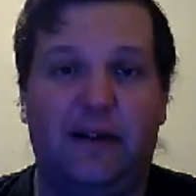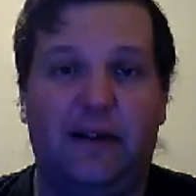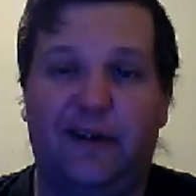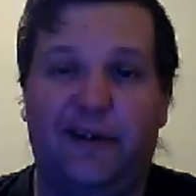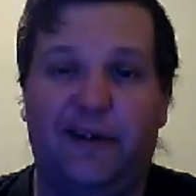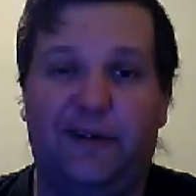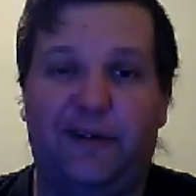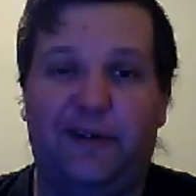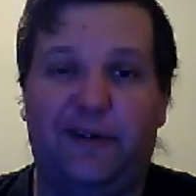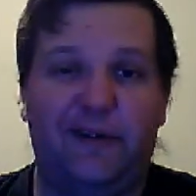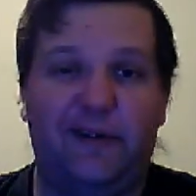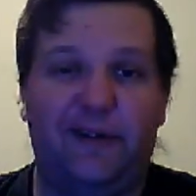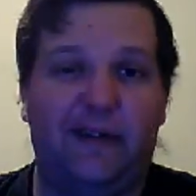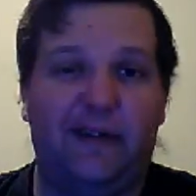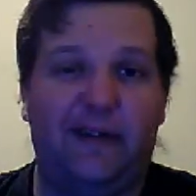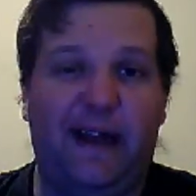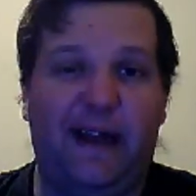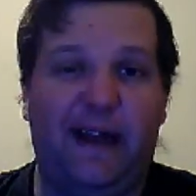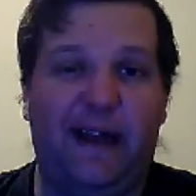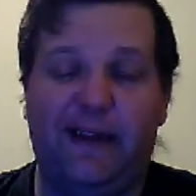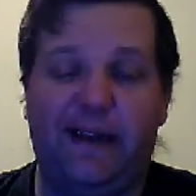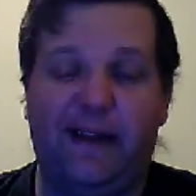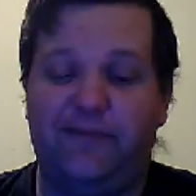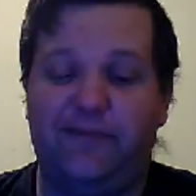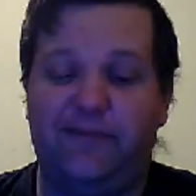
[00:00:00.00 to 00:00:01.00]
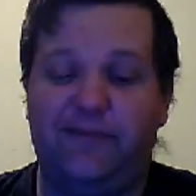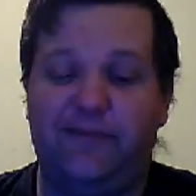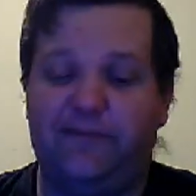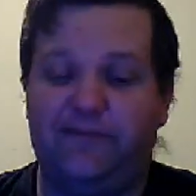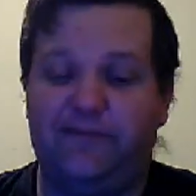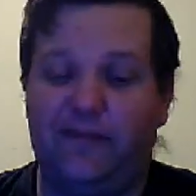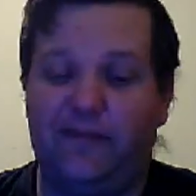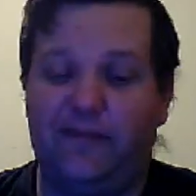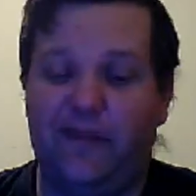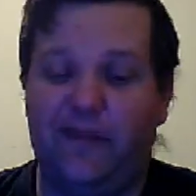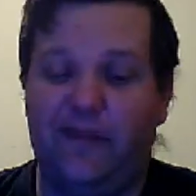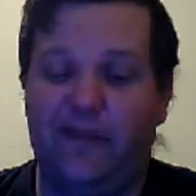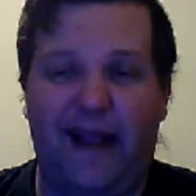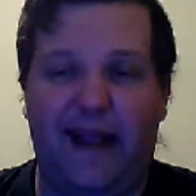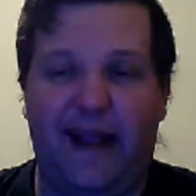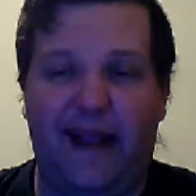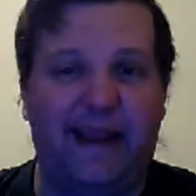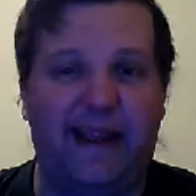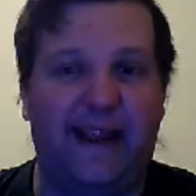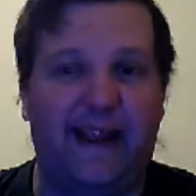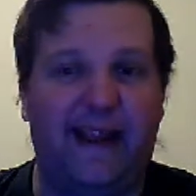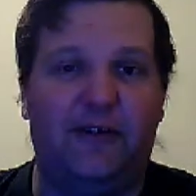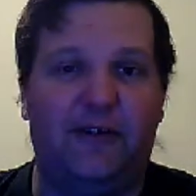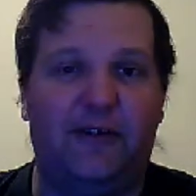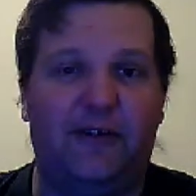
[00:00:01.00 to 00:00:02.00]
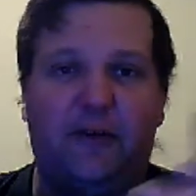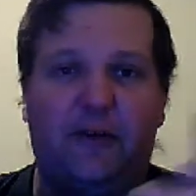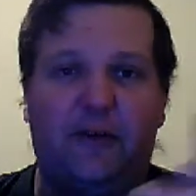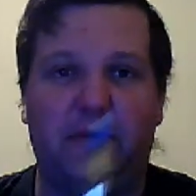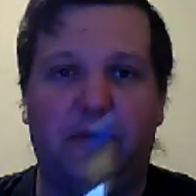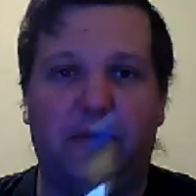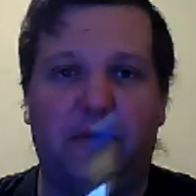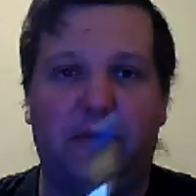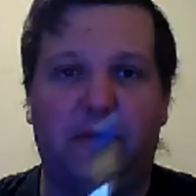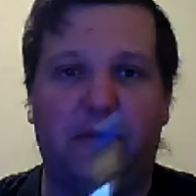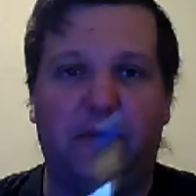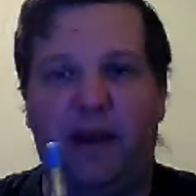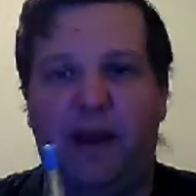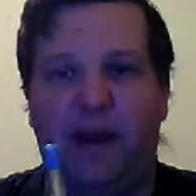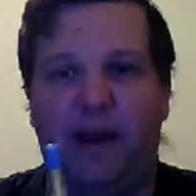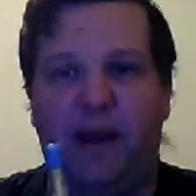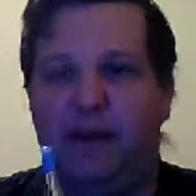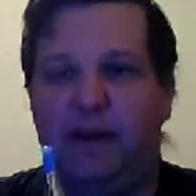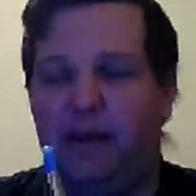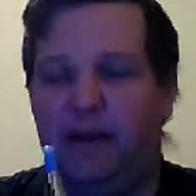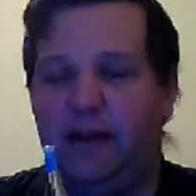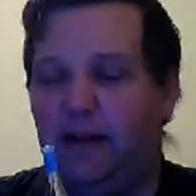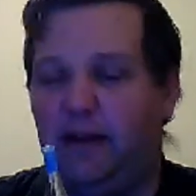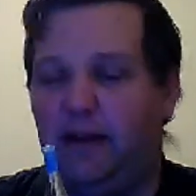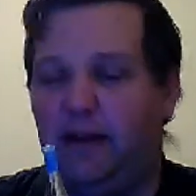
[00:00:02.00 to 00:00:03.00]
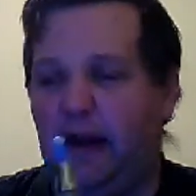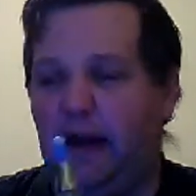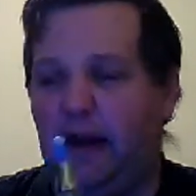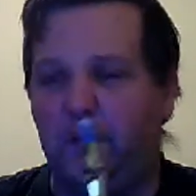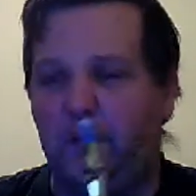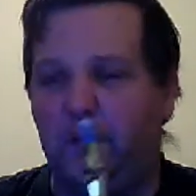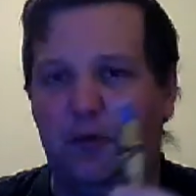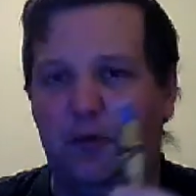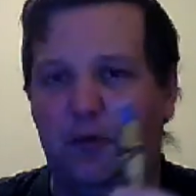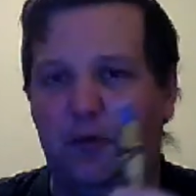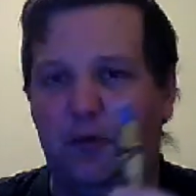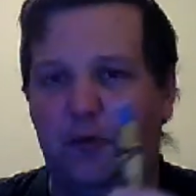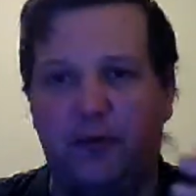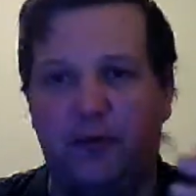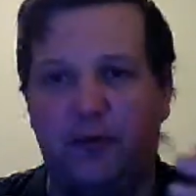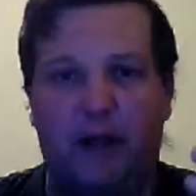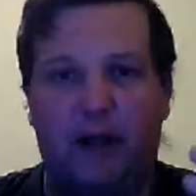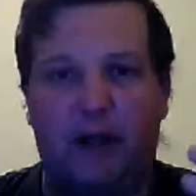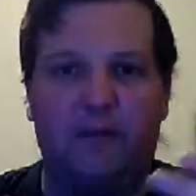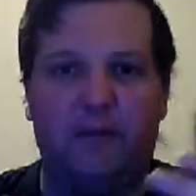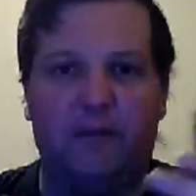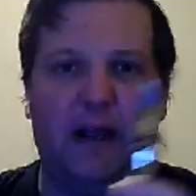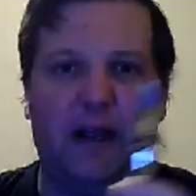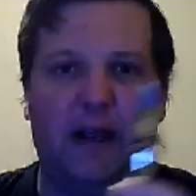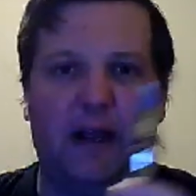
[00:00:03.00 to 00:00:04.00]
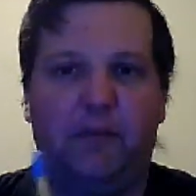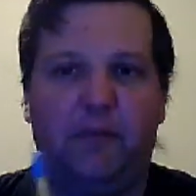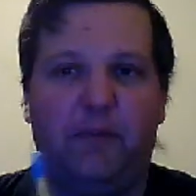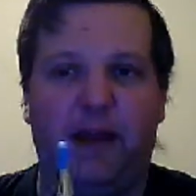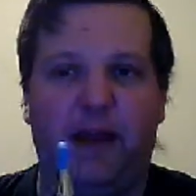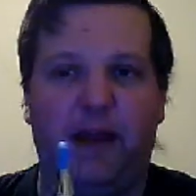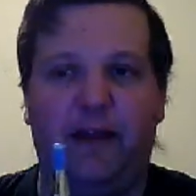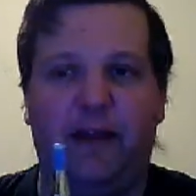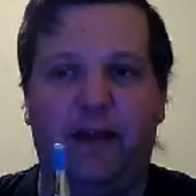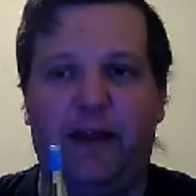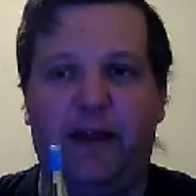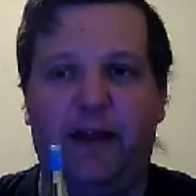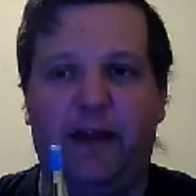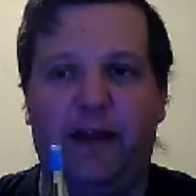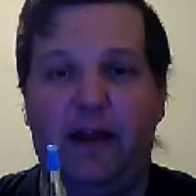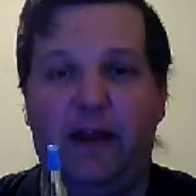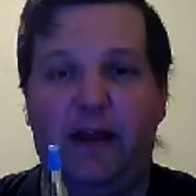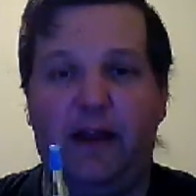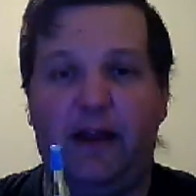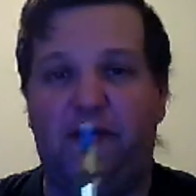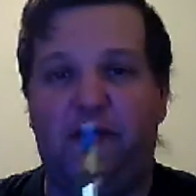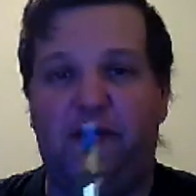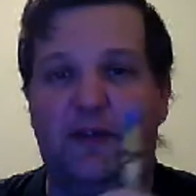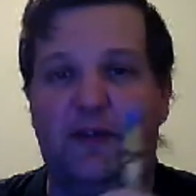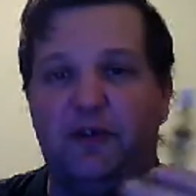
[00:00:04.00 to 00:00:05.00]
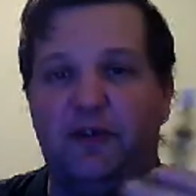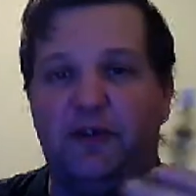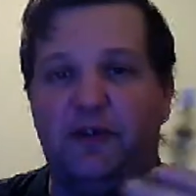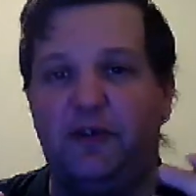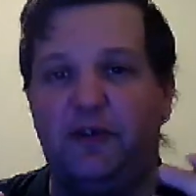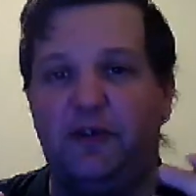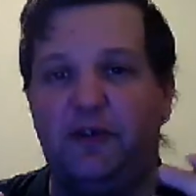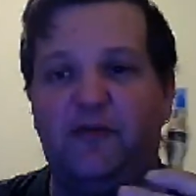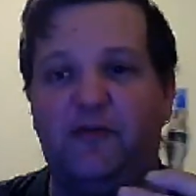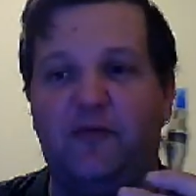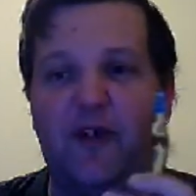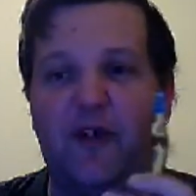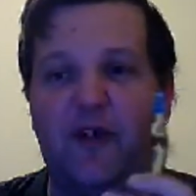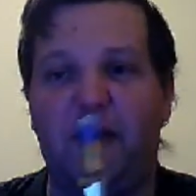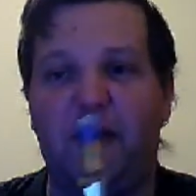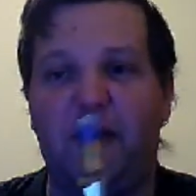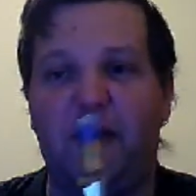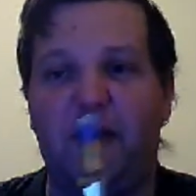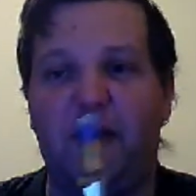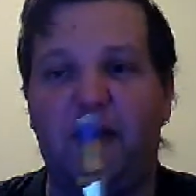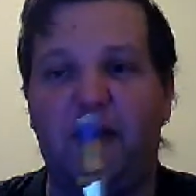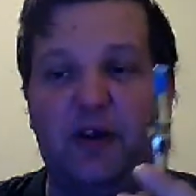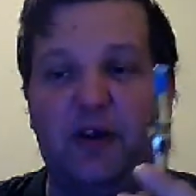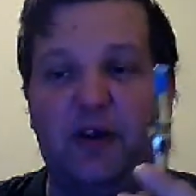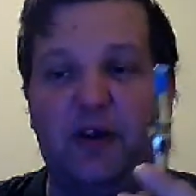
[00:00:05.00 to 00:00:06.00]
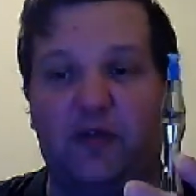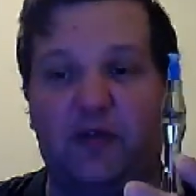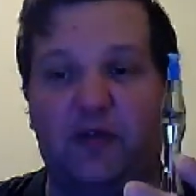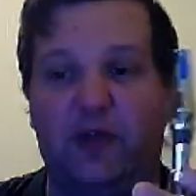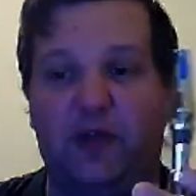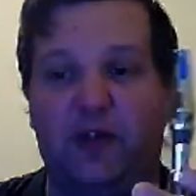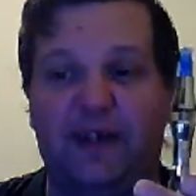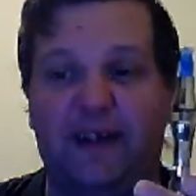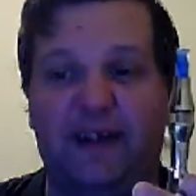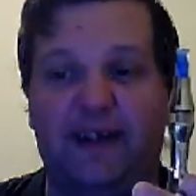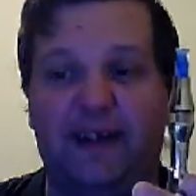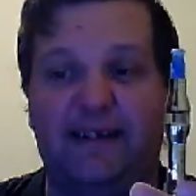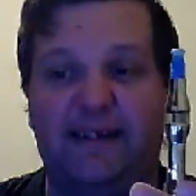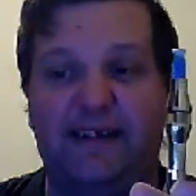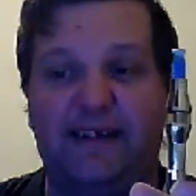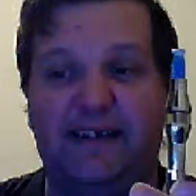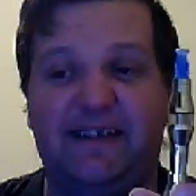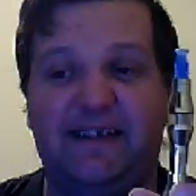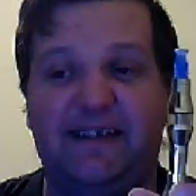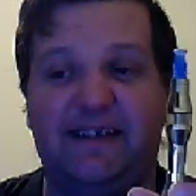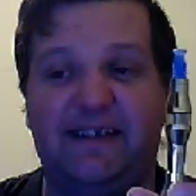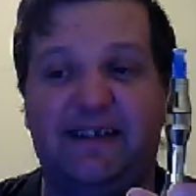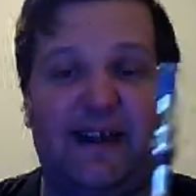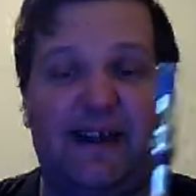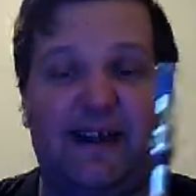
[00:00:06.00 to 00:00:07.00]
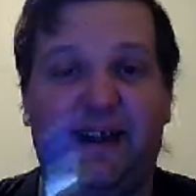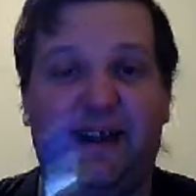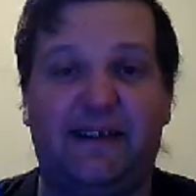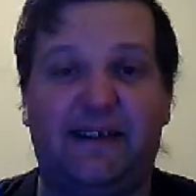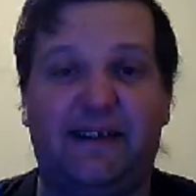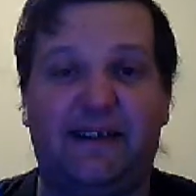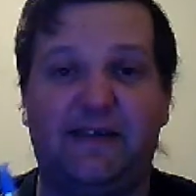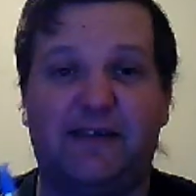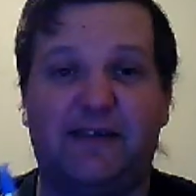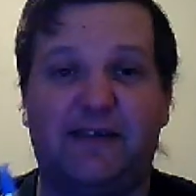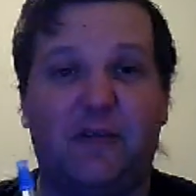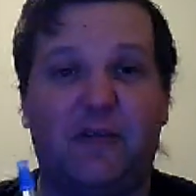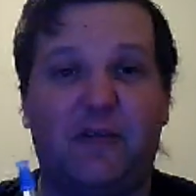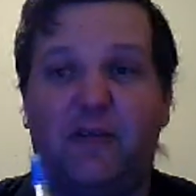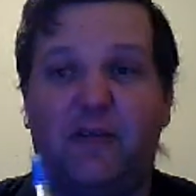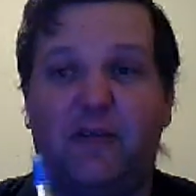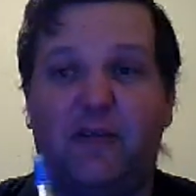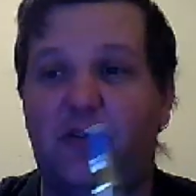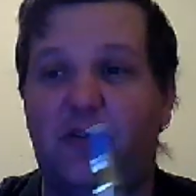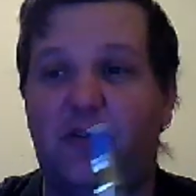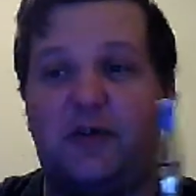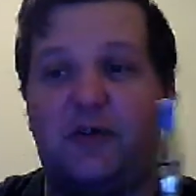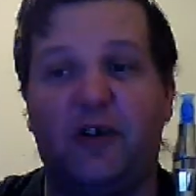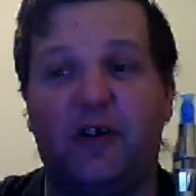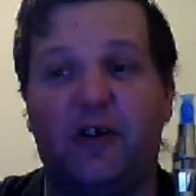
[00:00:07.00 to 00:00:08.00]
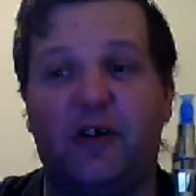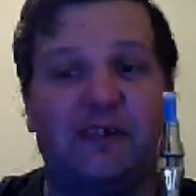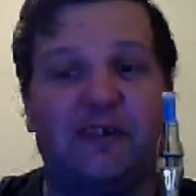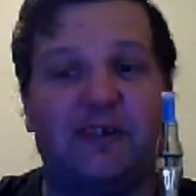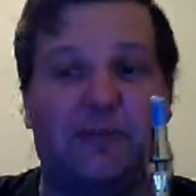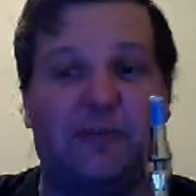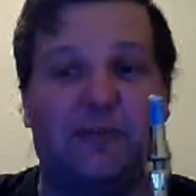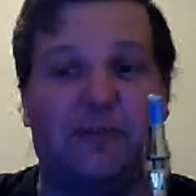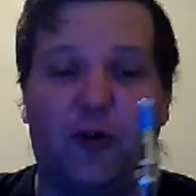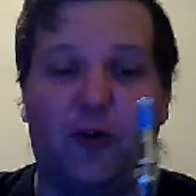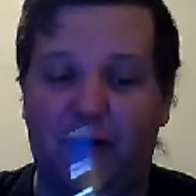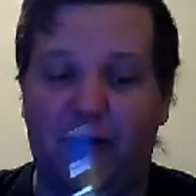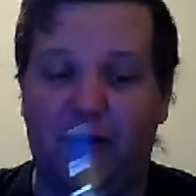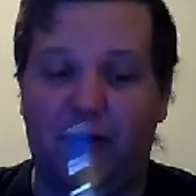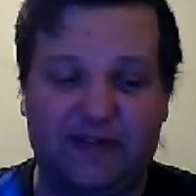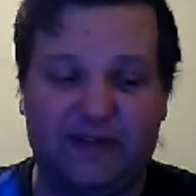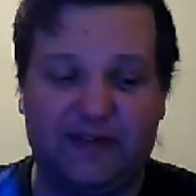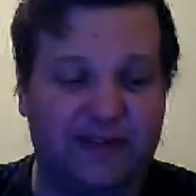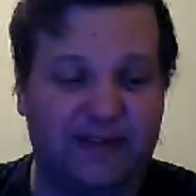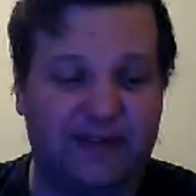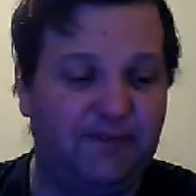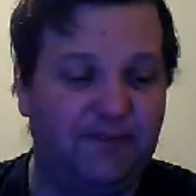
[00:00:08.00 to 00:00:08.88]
Other than that, I cannot recommend it. I will not recommend it. If you're a new vapor and you're looking at these tanks, go somewhere else.